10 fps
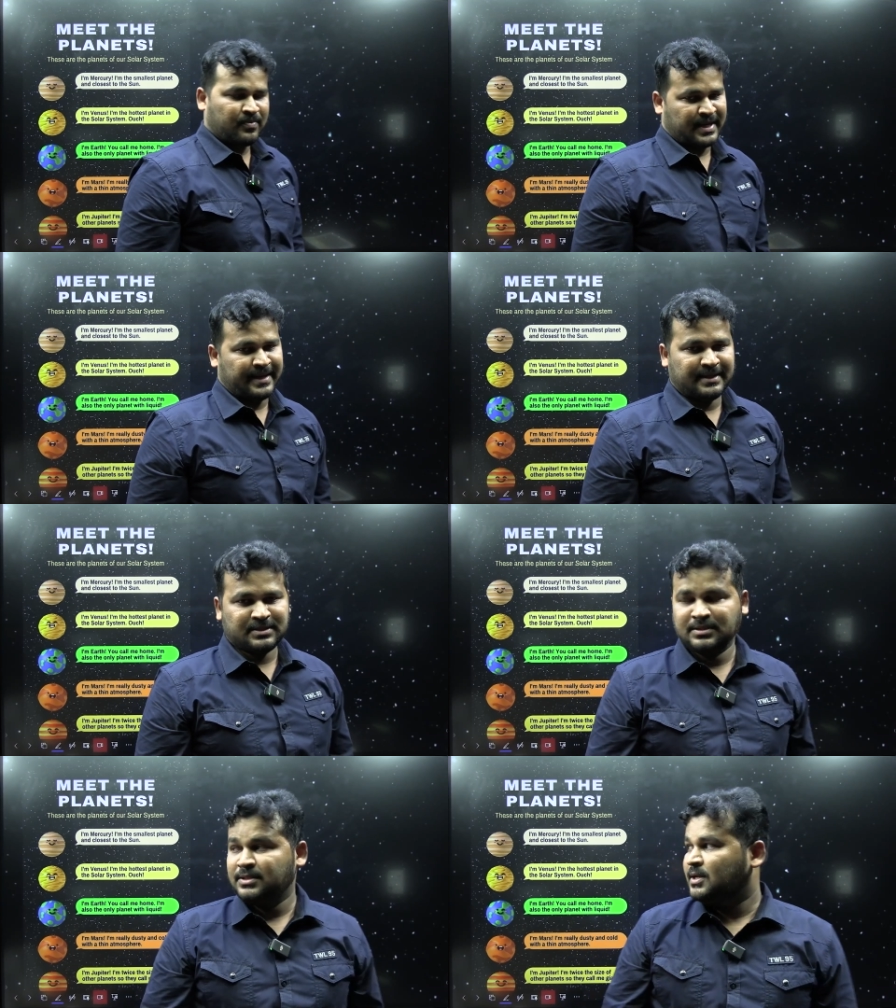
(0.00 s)

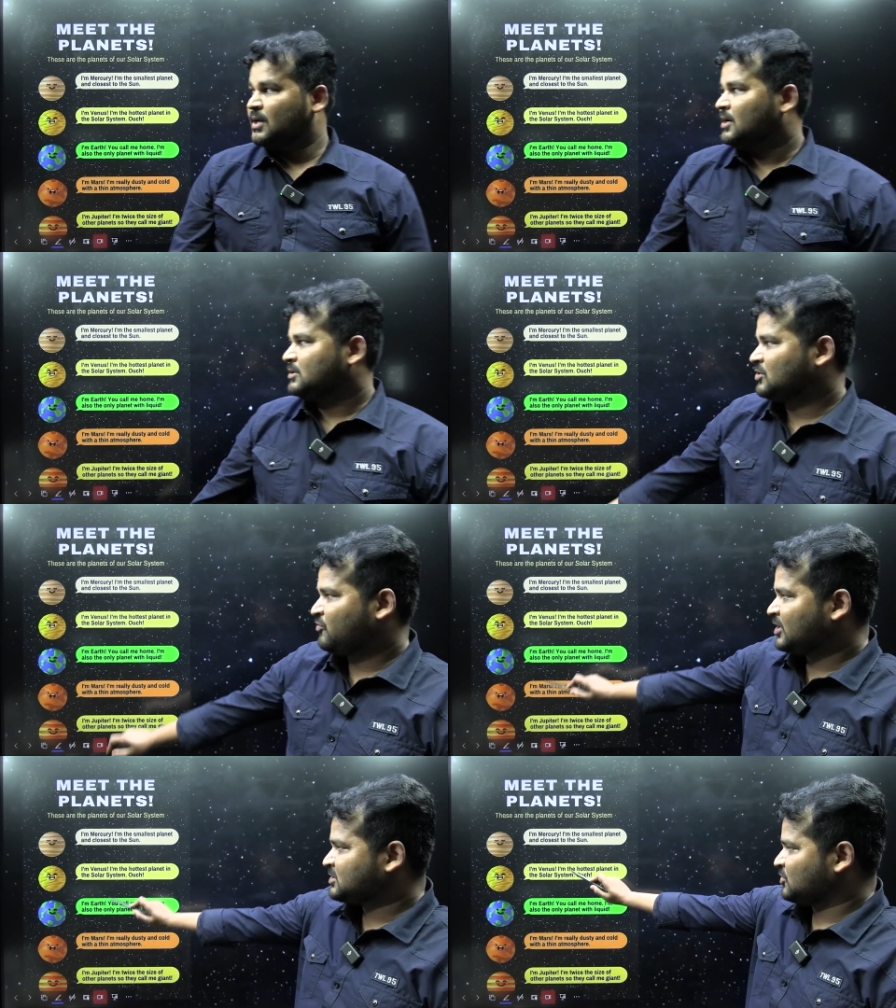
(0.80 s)
planets. So
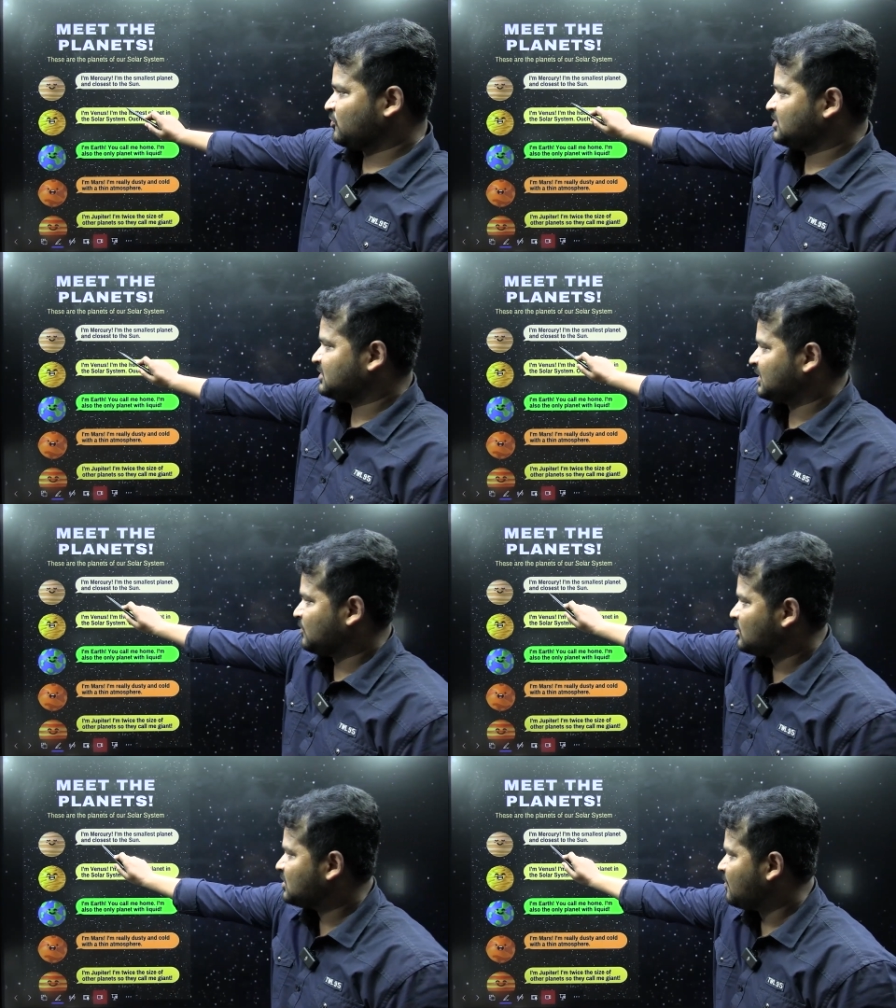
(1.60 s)
first you will see
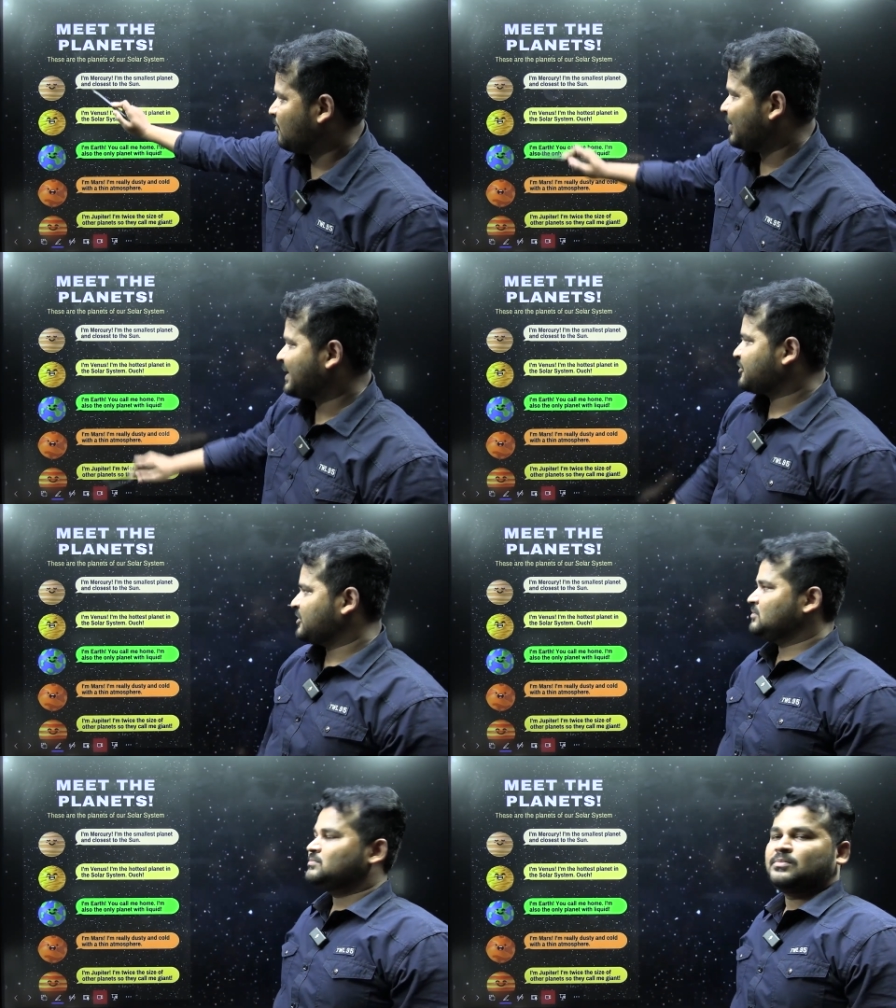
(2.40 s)
about Mercury.